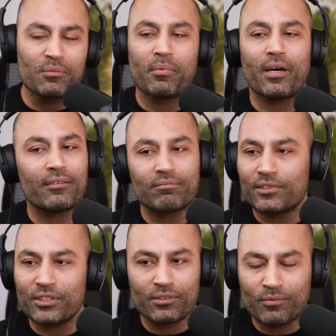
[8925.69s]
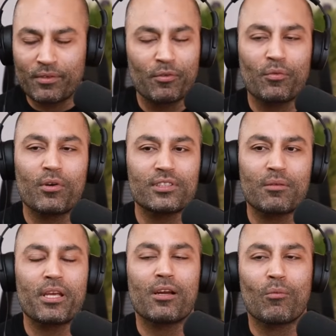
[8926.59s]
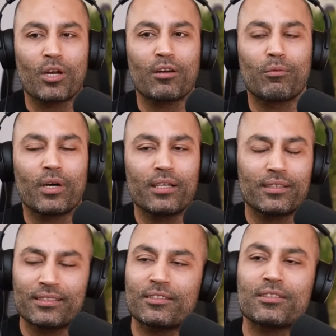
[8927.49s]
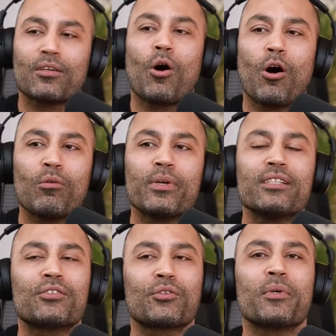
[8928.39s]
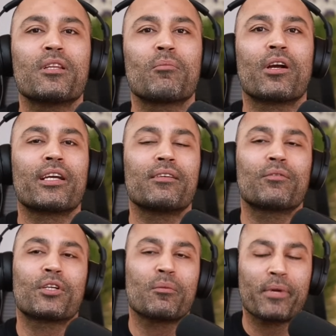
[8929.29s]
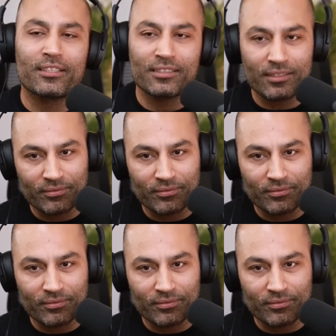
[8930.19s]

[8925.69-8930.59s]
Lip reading: but just if you focus on being a one-off one, because there's always room in the market for the best.